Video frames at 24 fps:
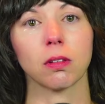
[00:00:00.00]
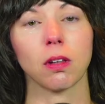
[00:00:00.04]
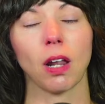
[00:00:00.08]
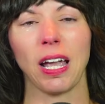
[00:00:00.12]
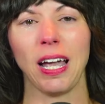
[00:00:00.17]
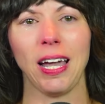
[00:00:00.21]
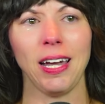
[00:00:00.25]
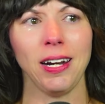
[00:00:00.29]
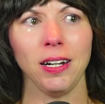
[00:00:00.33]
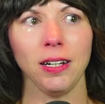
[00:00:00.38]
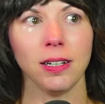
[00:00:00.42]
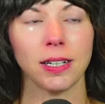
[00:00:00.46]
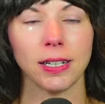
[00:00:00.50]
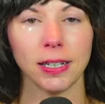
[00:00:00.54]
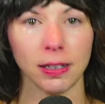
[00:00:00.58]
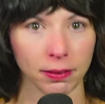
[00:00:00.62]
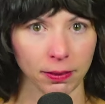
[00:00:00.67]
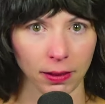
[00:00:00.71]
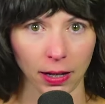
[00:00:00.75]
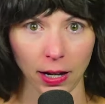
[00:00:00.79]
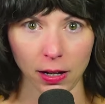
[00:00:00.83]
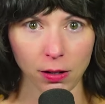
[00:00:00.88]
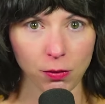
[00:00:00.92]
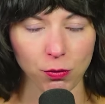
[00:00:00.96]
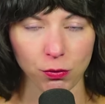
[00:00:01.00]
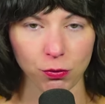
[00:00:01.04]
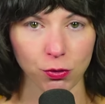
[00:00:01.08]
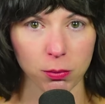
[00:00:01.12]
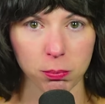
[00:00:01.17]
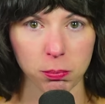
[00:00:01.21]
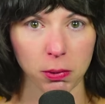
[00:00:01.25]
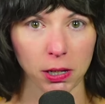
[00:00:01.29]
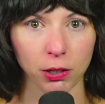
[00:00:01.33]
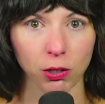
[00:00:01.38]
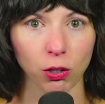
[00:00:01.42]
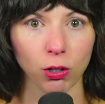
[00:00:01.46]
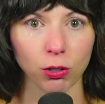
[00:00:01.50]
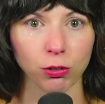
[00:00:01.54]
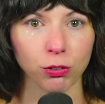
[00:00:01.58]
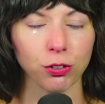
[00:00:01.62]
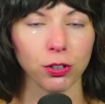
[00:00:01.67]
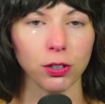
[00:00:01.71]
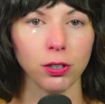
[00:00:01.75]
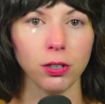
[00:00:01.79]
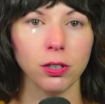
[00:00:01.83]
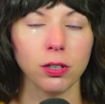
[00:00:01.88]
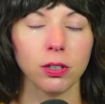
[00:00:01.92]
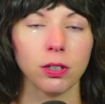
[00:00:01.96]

I didn't get that from my culture.